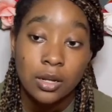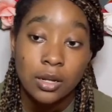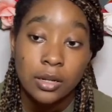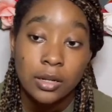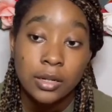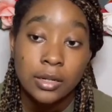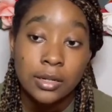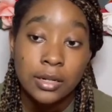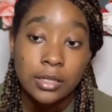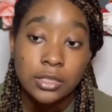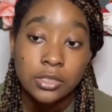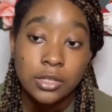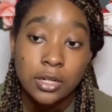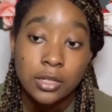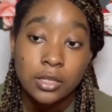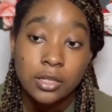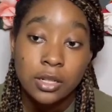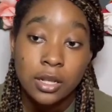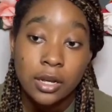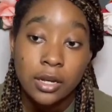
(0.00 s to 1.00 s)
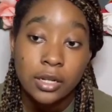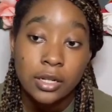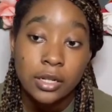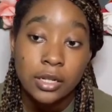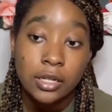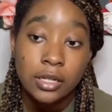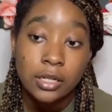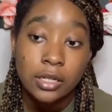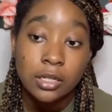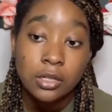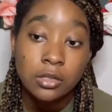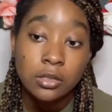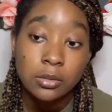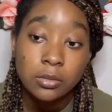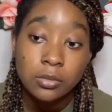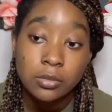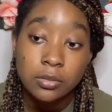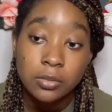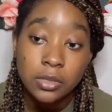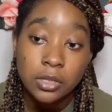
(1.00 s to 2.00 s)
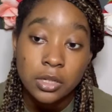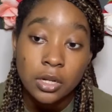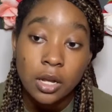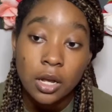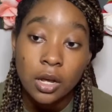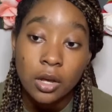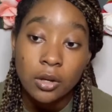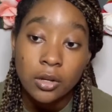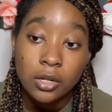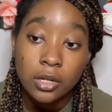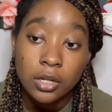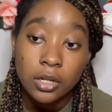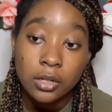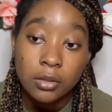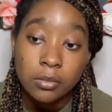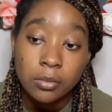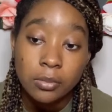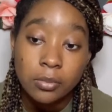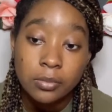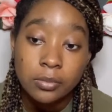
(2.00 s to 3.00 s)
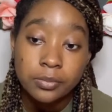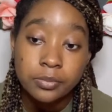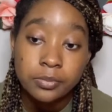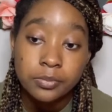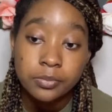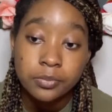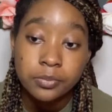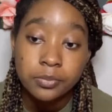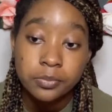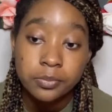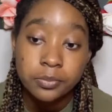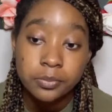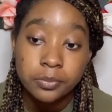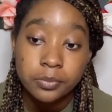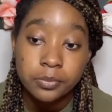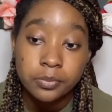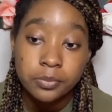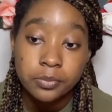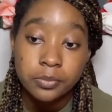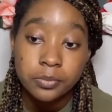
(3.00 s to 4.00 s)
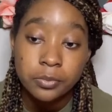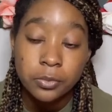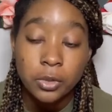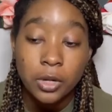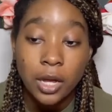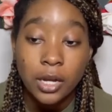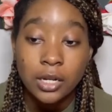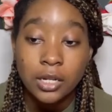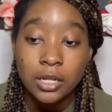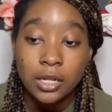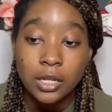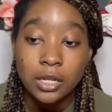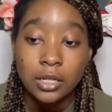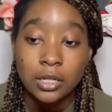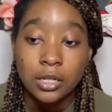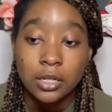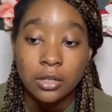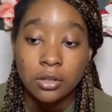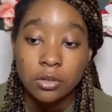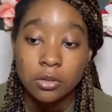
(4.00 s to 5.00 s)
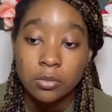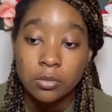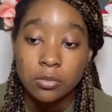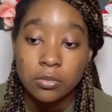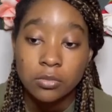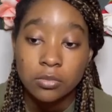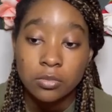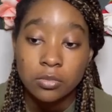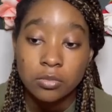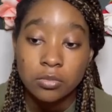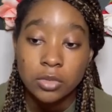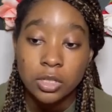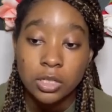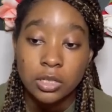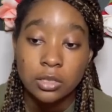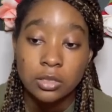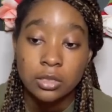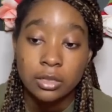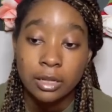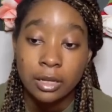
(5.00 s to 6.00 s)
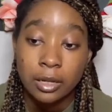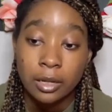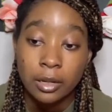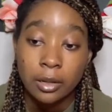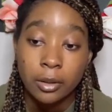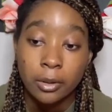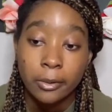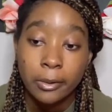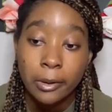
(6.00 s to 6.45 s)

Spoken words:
And I tried to like get help and all that. Well, I didn't get help at the time.